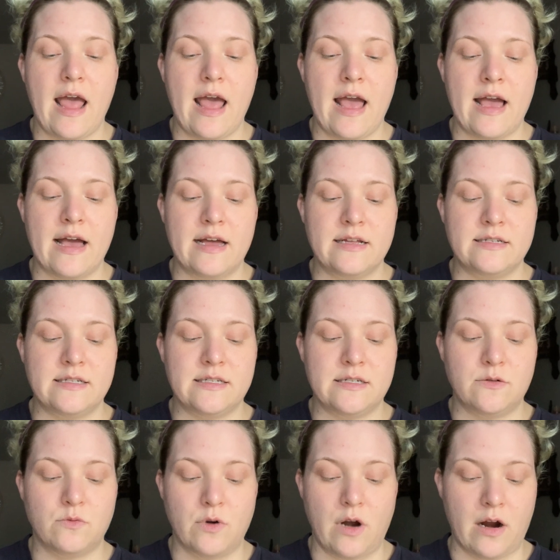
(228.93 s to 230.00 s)

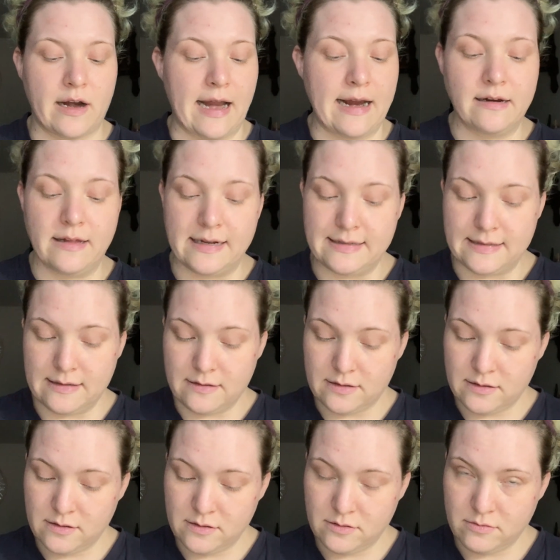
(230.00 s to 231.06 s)
And we're not gonna analyze it.
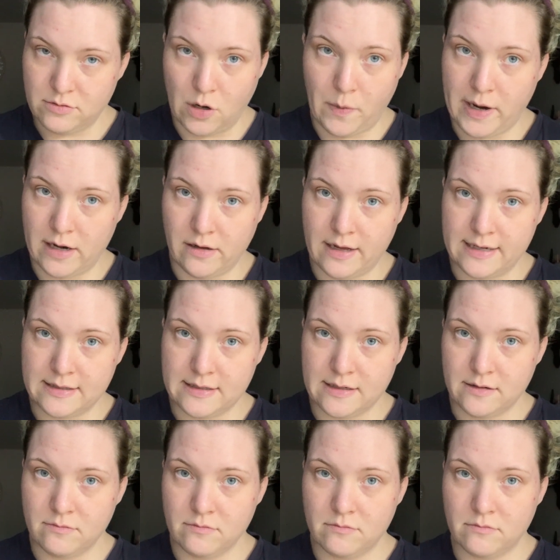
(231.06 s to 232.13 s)
No
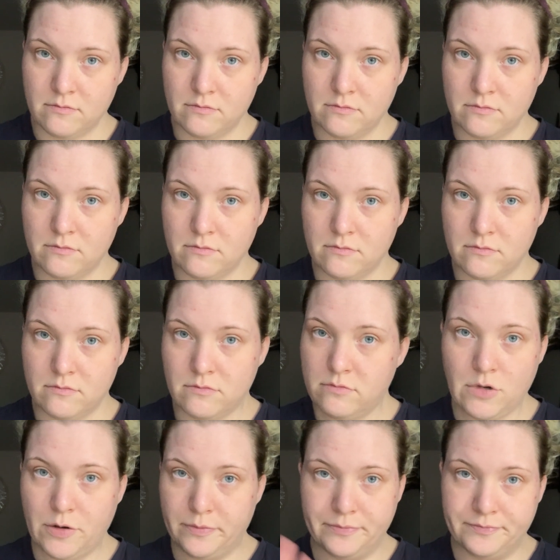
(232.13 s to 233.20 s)
analyzing,
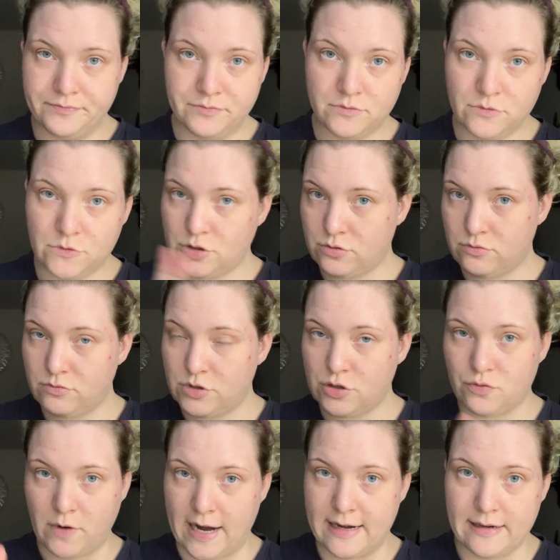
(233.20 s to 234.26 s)
no,
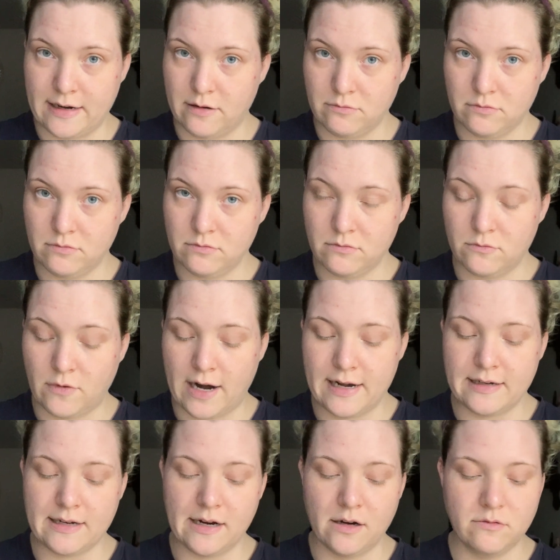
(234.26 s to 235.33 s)
just write it down. Write
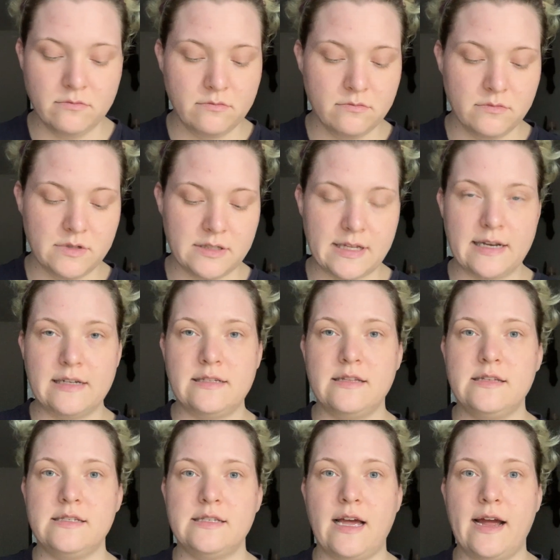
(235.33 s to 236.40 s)
it down, set it
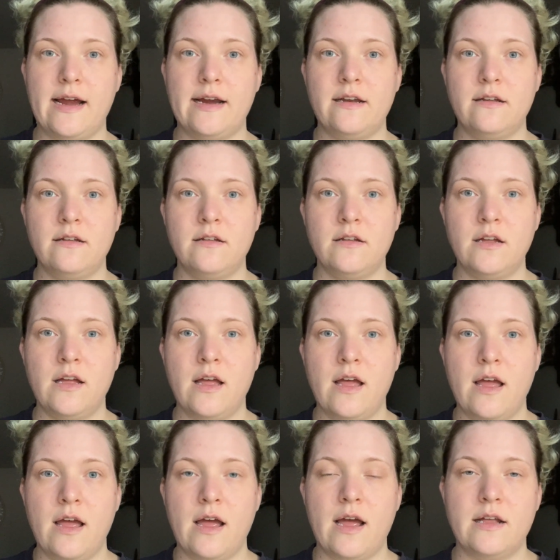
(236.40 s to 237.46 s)
to the side,
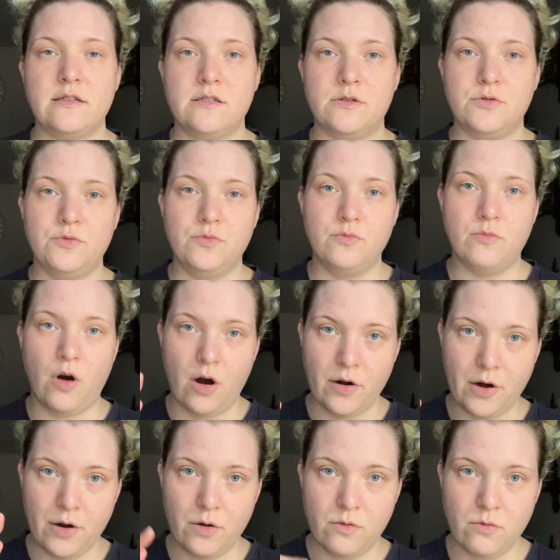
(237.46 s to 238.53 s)
and
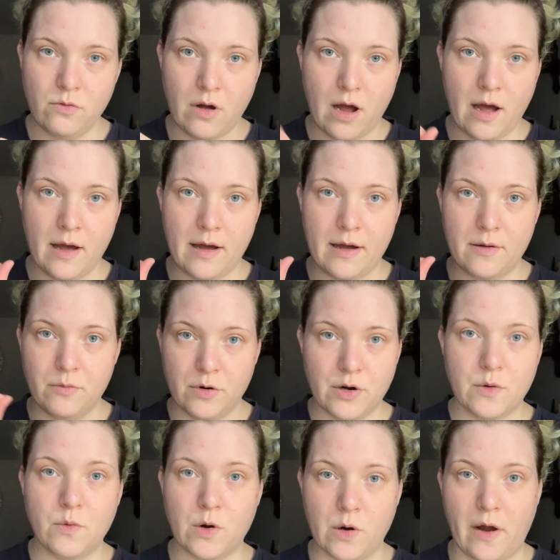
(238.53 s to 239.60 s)
tomorrow we're
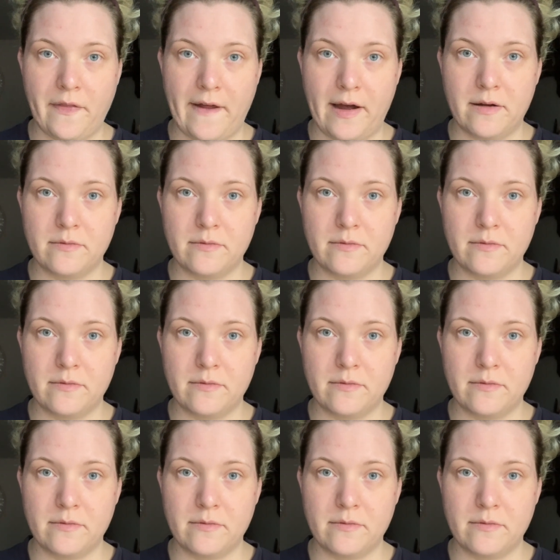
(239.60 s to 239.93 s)
gonna work on that,